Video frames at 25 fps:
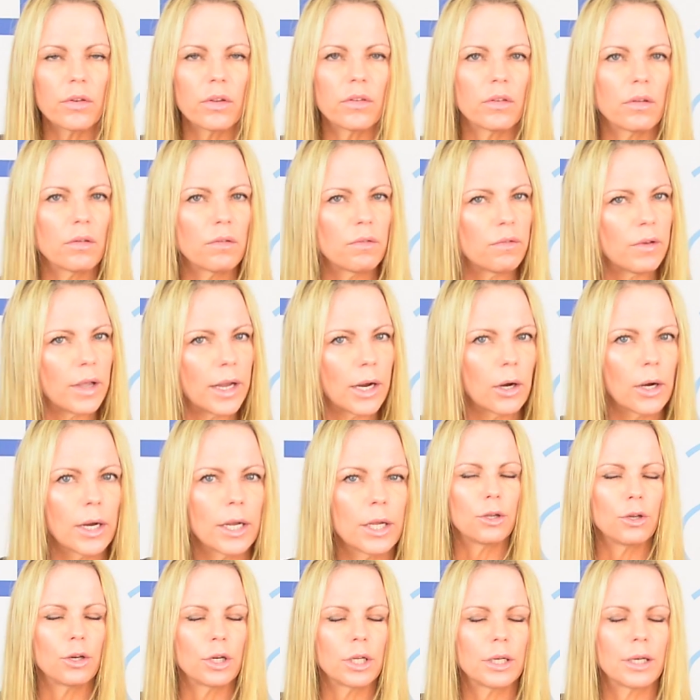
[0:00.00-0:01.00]
is a
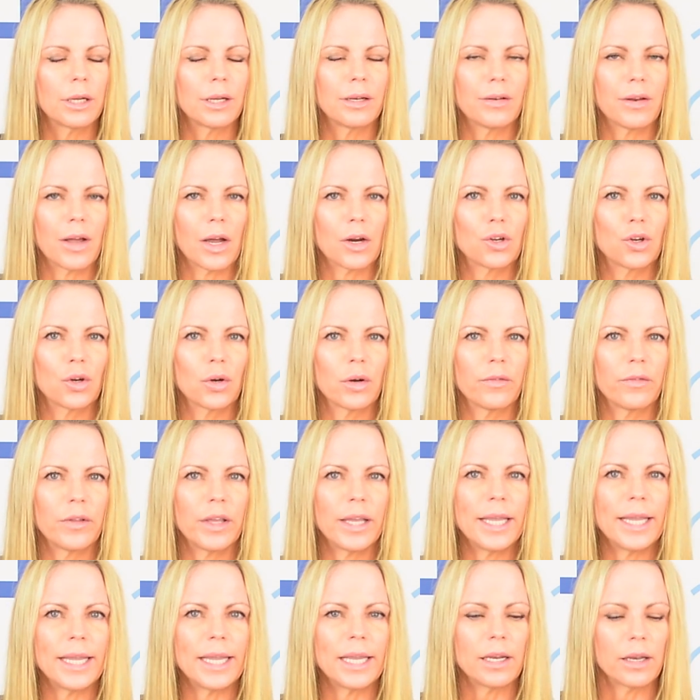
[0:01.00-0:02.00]
very good conductor of
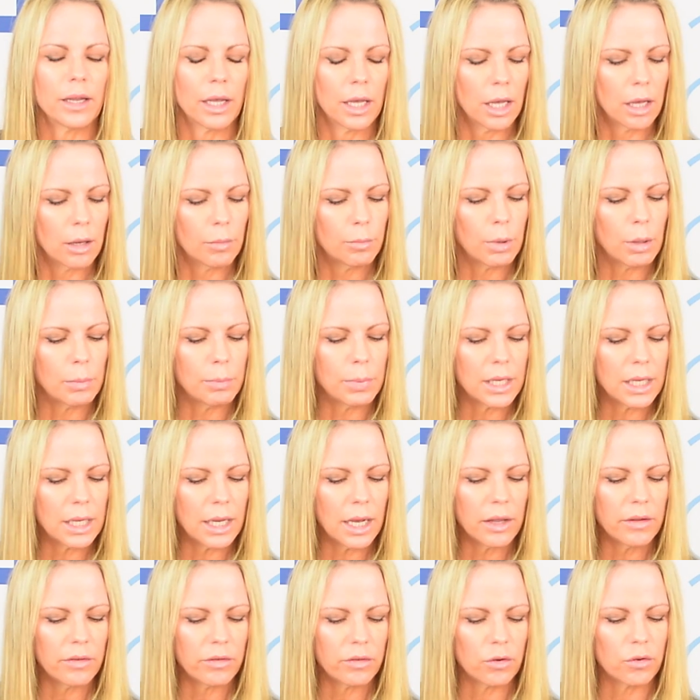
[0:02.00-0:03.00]
heat, but
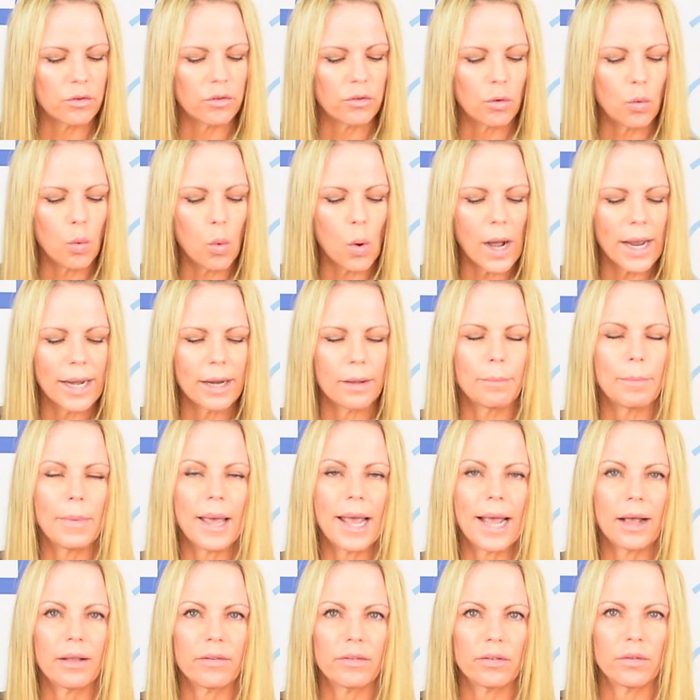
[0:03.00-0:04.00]
because there's quite a
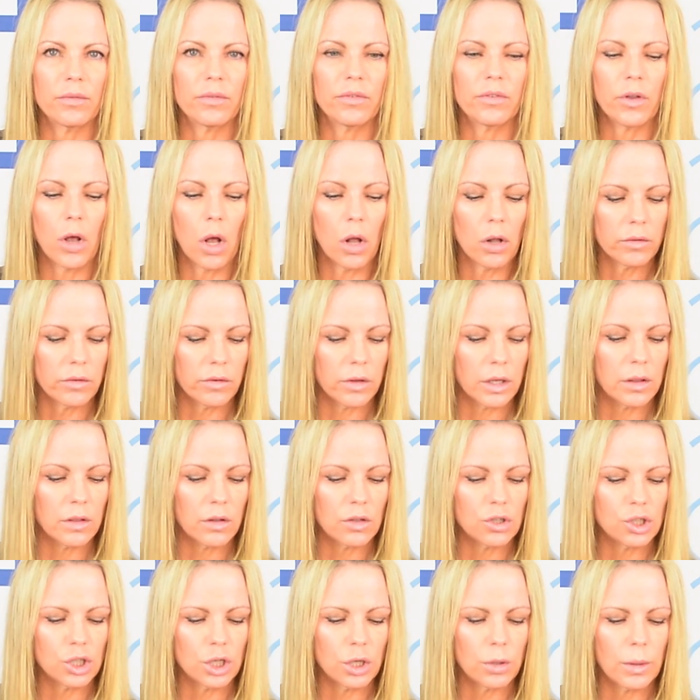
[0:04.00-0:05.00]
mass of salt in
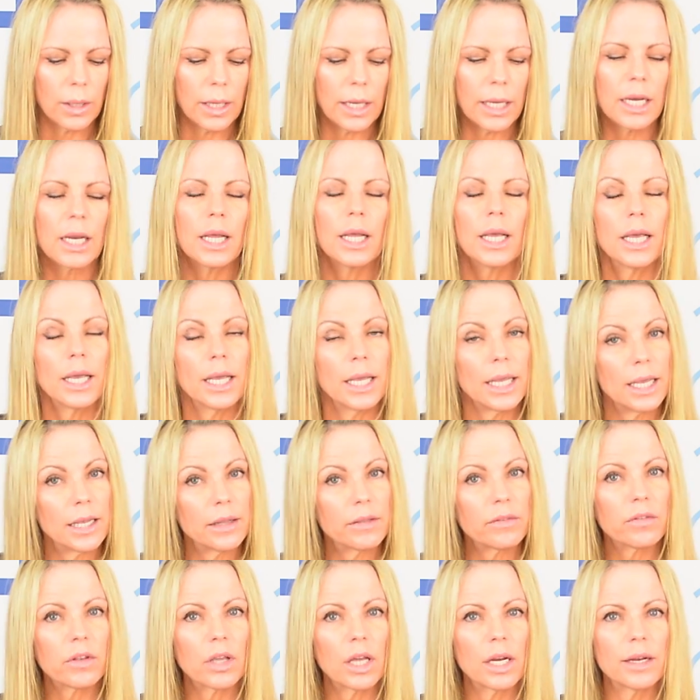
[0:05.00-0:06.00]
this unit,
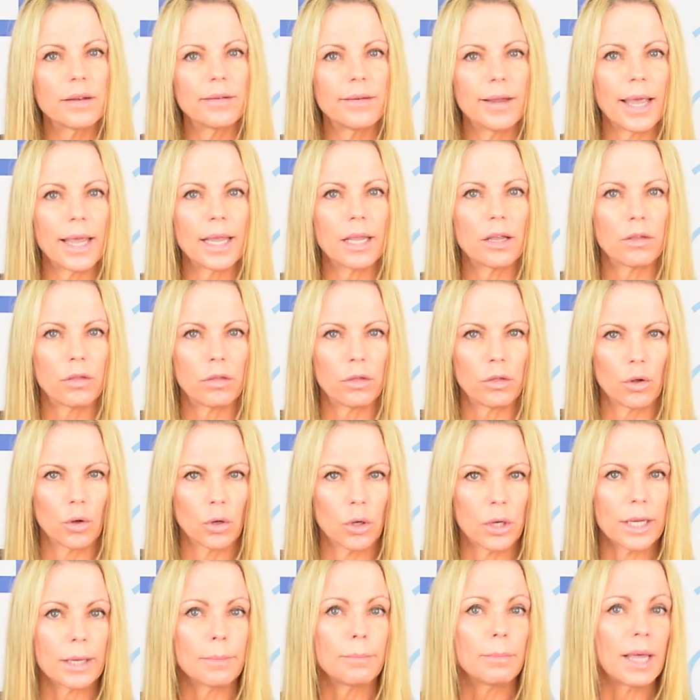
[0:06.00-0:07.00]
it's going to take
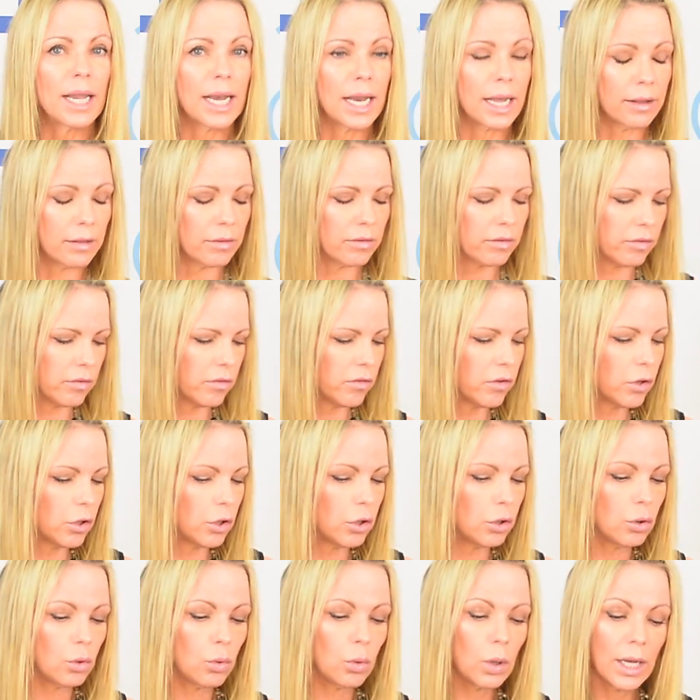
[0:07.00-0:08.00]
30 minutes
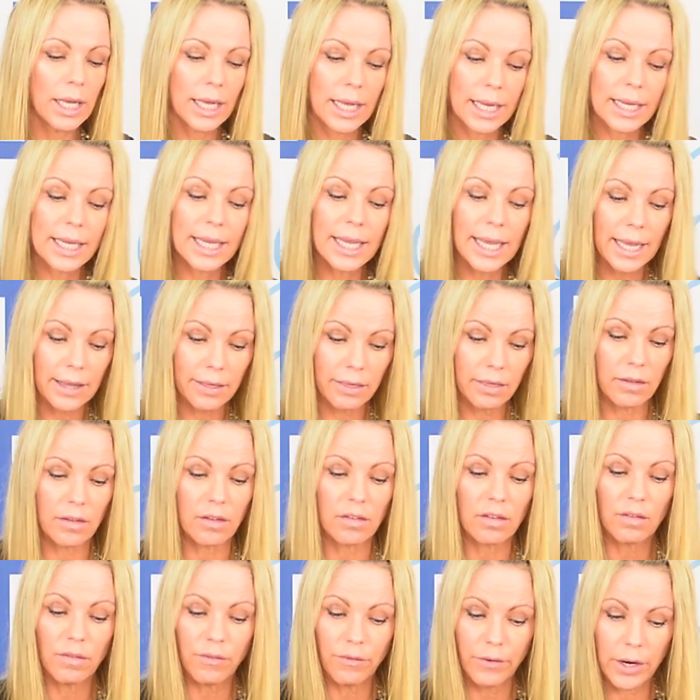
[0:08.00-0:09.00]
to get
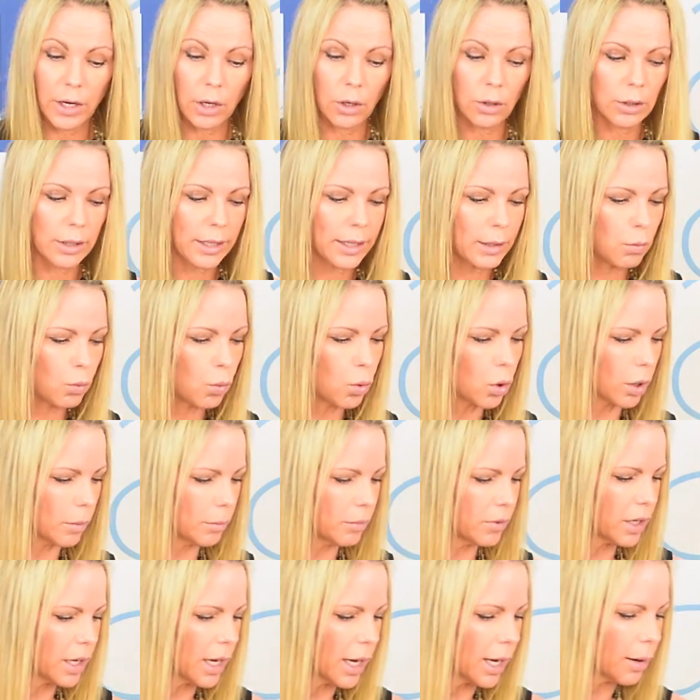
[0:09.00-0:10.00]
this fairly
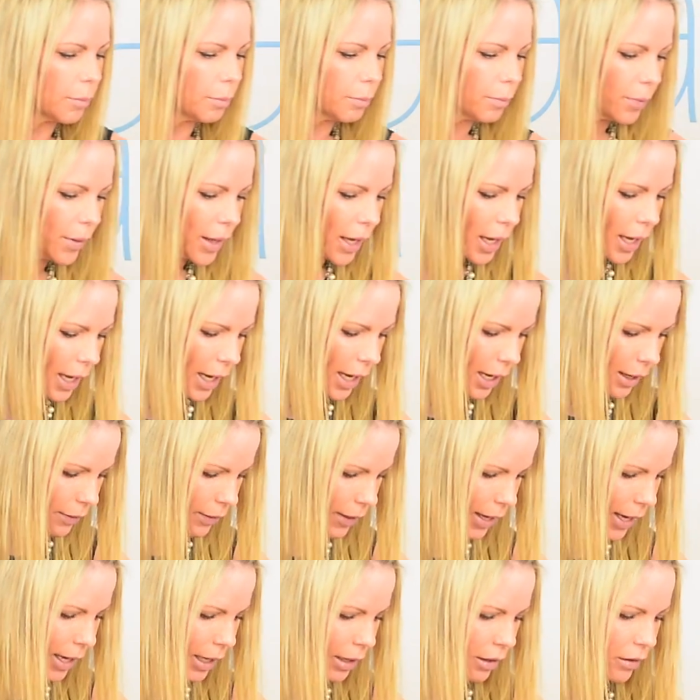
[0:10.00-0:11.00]
warmed up.
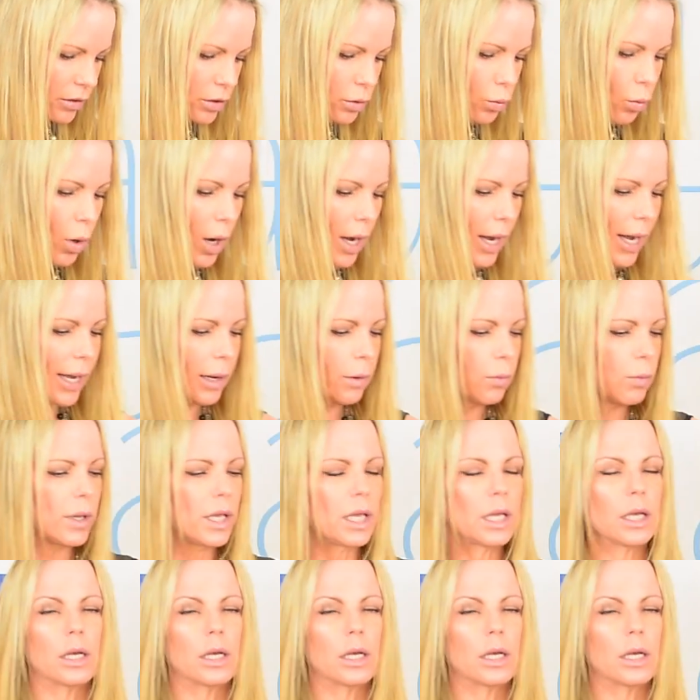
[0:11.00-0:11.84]
And that is why we